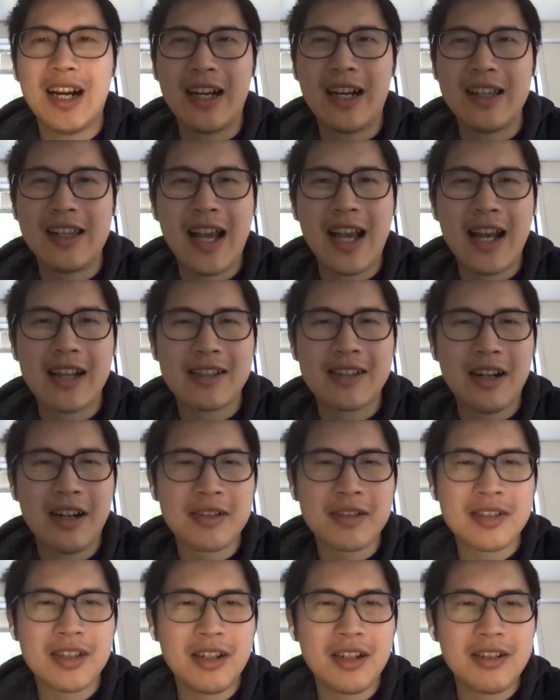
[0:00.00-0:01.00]
There's
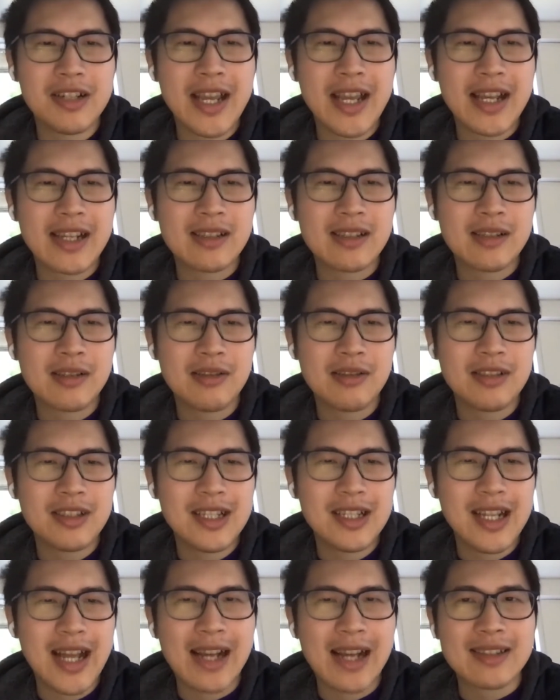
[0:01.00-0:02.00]
also links to
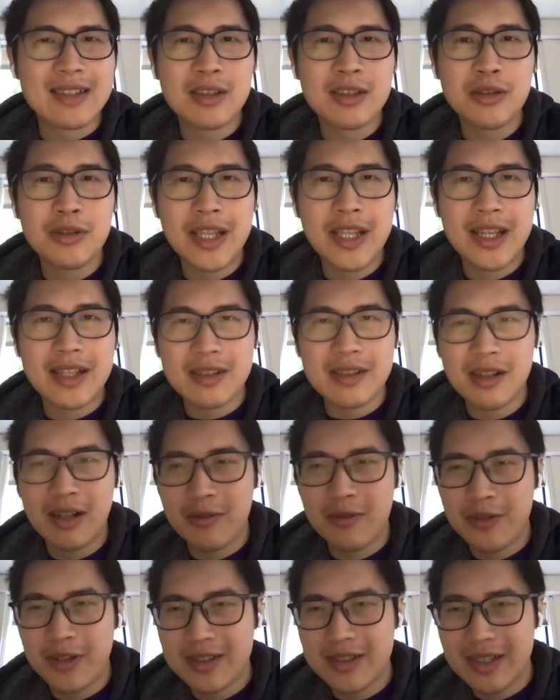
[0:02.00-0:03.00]
last 2 years
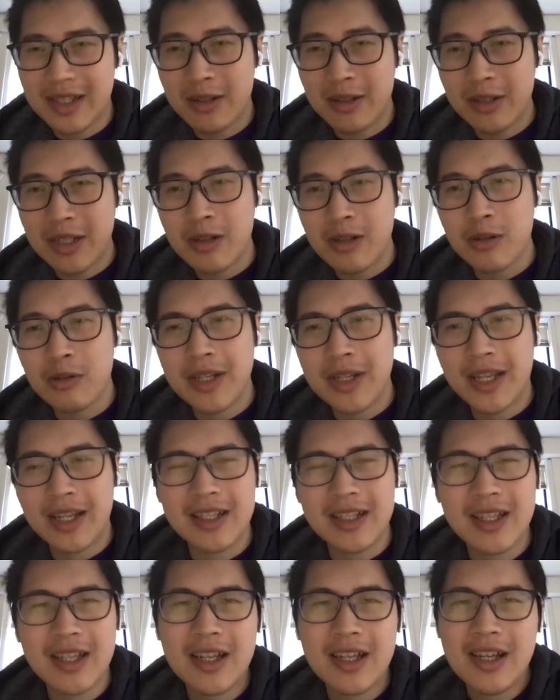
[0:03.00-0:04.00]
conference, including
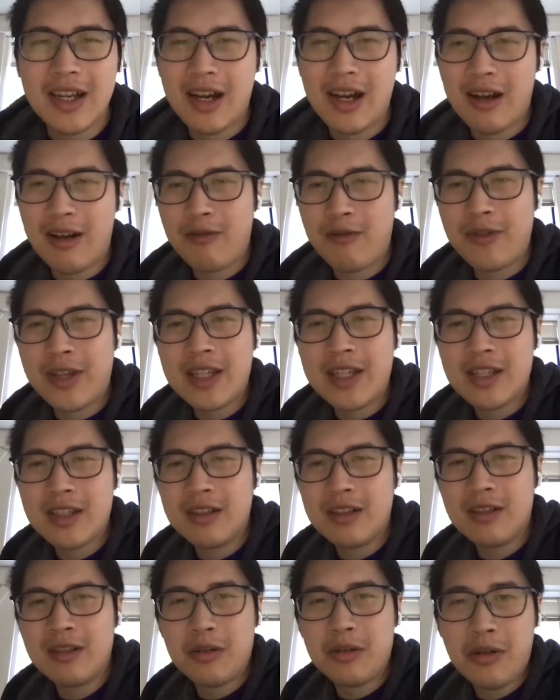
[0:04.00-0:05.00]

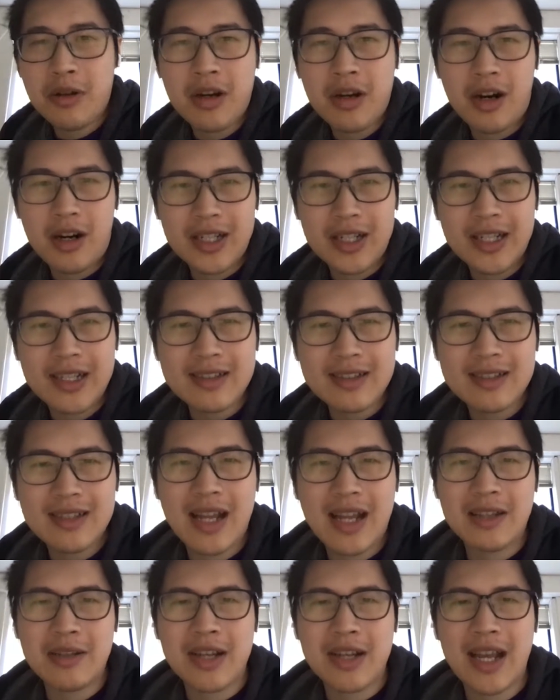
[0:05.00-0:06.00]
video recordings,
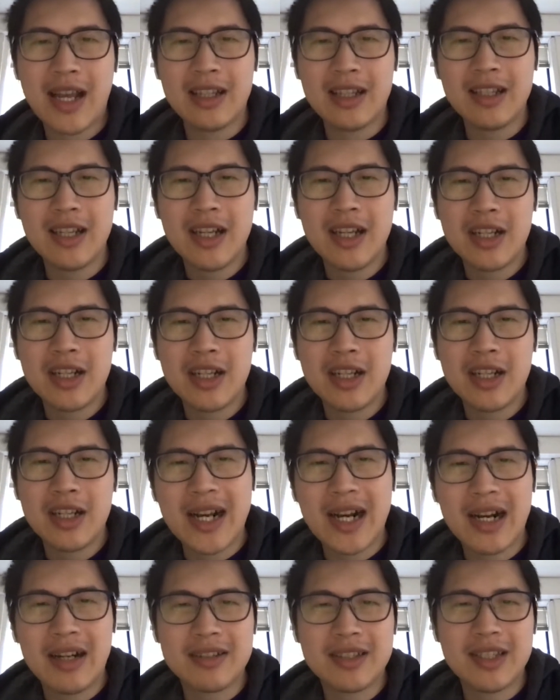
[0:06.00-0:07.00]
and you can check
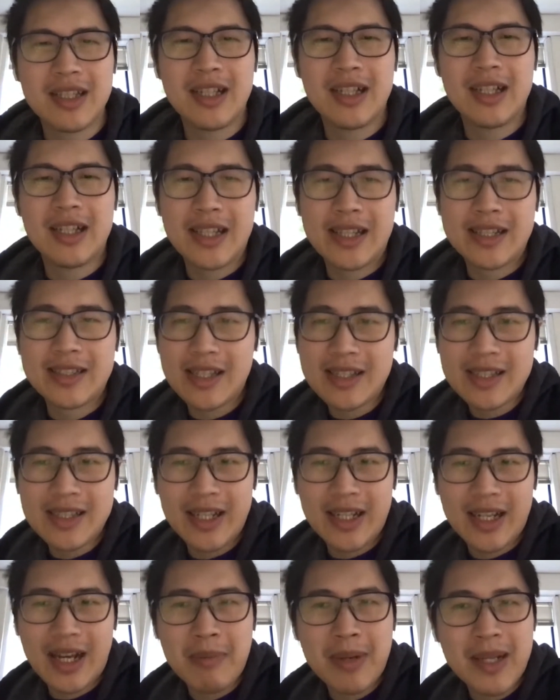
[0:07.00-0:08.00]
out the
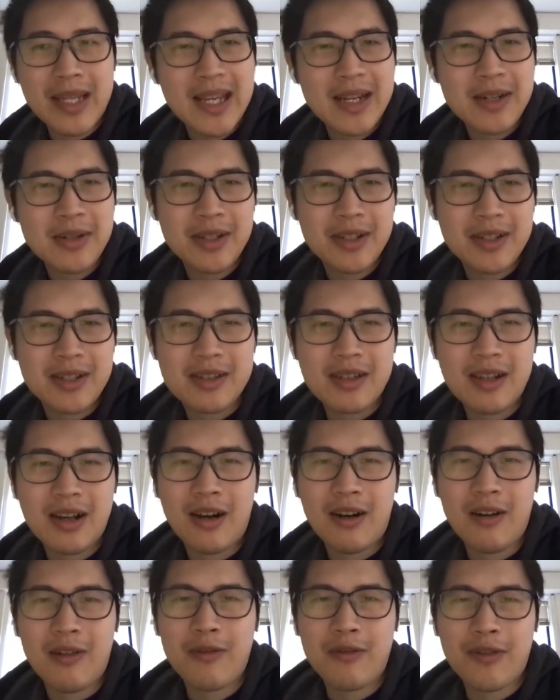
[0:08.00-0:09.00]
existing applications
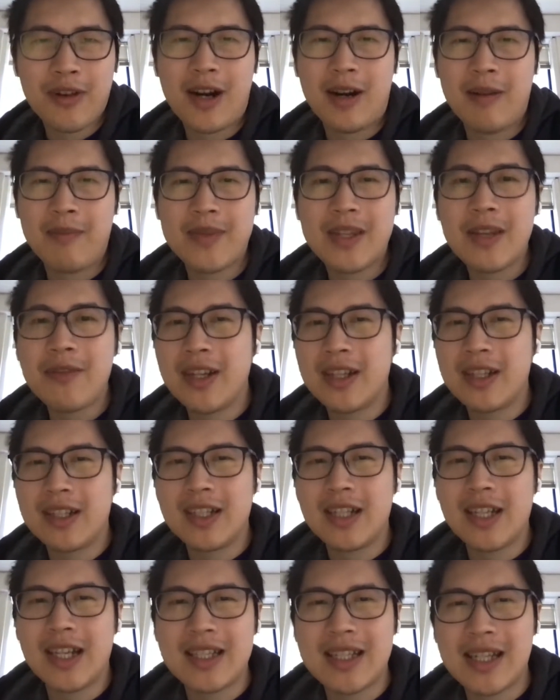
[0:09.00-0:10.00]
from different
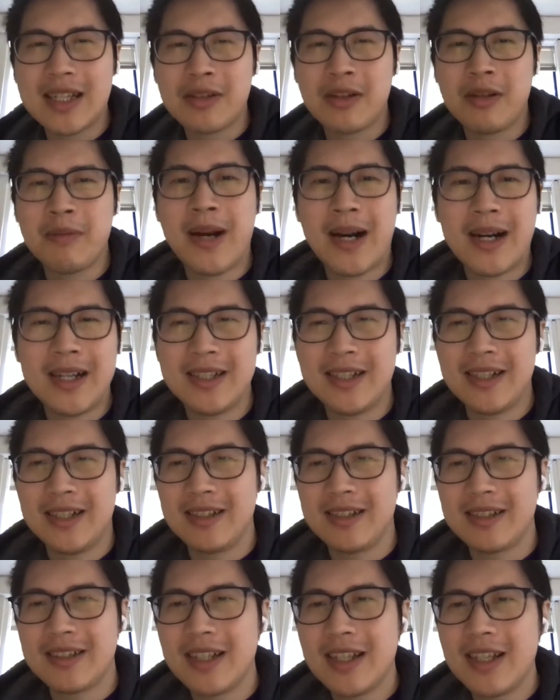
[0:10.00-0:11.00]
industry
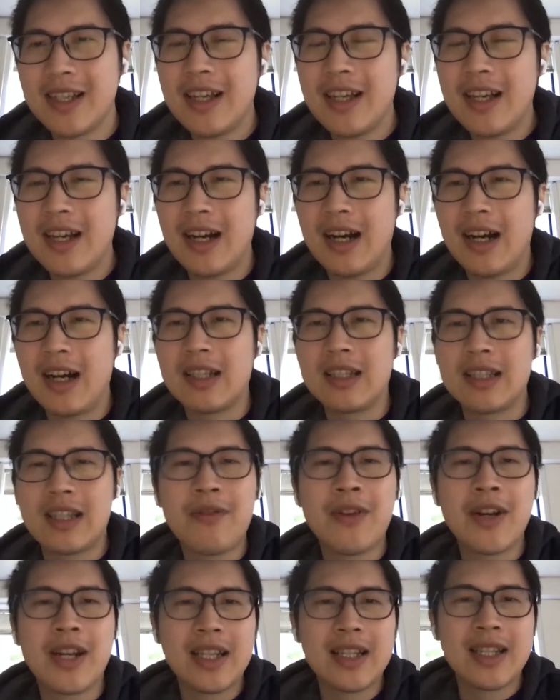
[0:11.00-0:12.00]
partners,
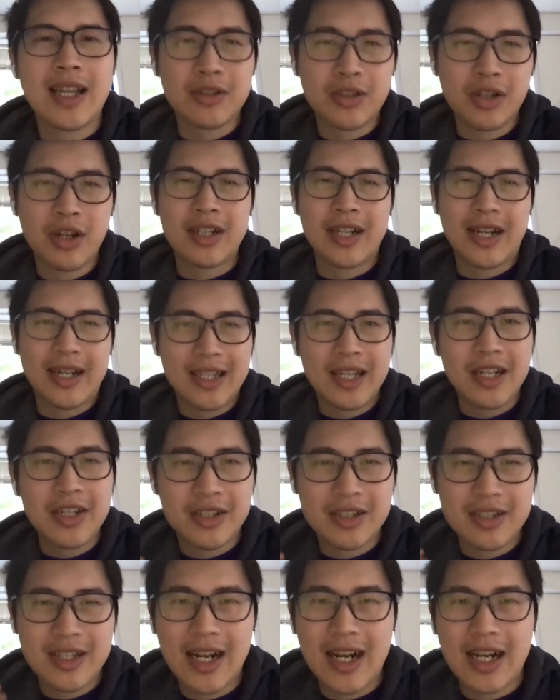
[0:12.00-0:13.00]
different industry
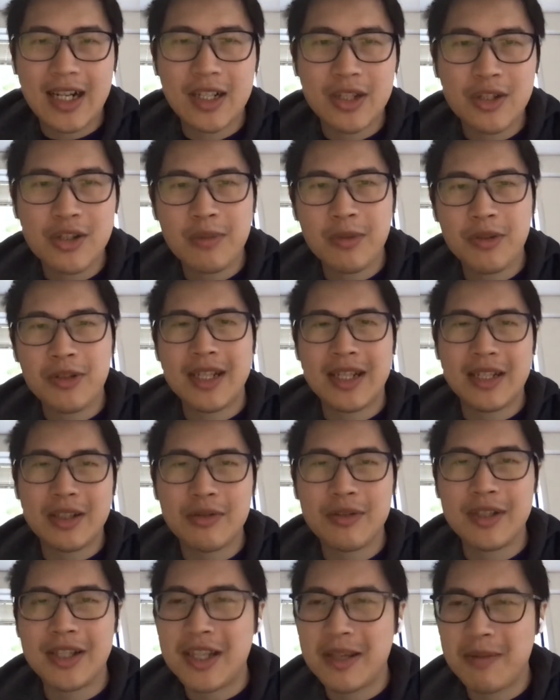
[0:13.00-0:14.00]
organizations that are contributing
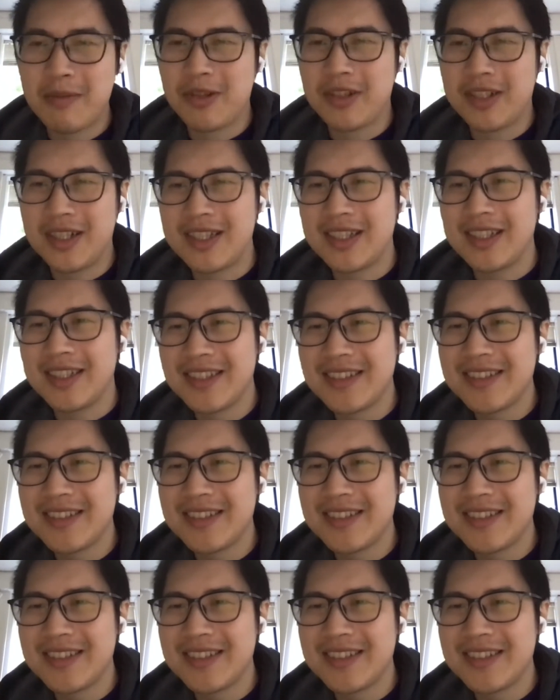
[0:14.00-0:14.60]
to the community.